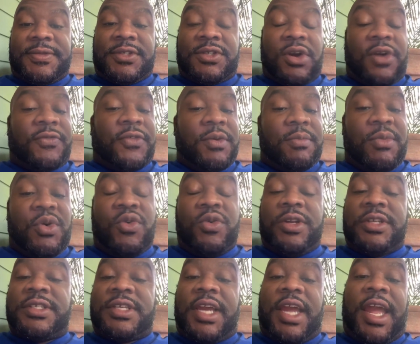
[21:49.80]
So if your
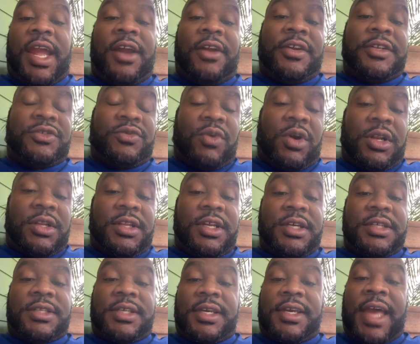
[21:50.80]
moon is in Aries, you want to
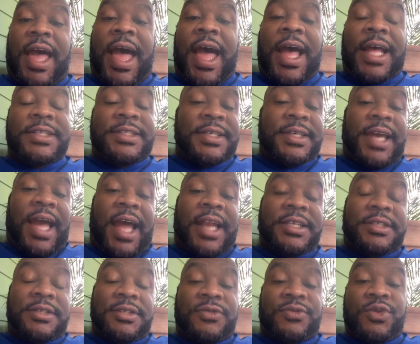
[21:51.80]
look to gods and
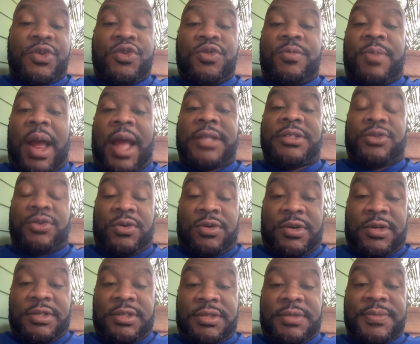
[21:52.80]
goddesses ruled by
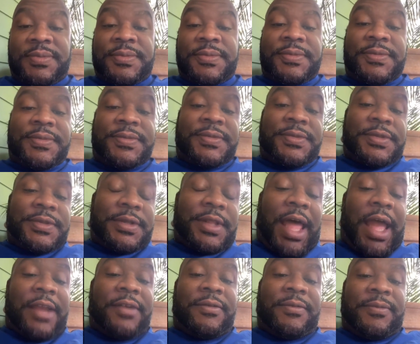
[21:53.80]
Taurus,
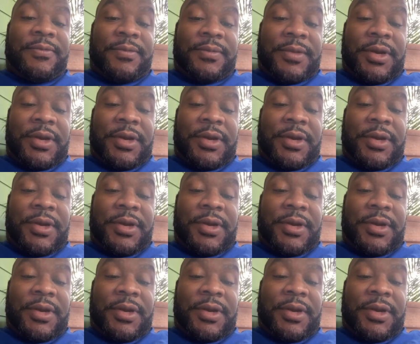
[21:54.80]
like